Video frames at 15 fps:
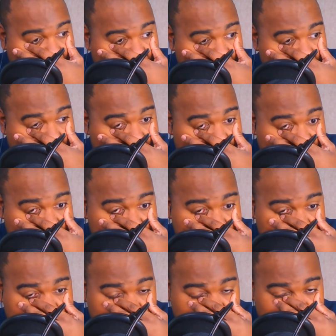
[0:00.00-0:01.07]
you have seen the
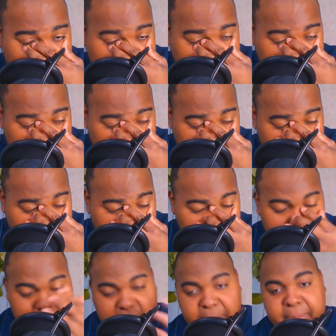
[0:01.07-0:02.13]
title of the video, the point
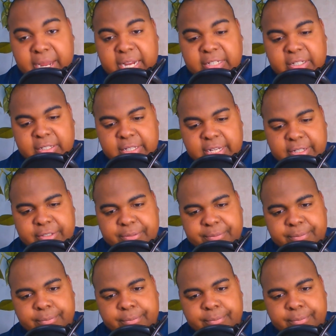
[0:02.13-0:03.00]
I'm trying to make is this.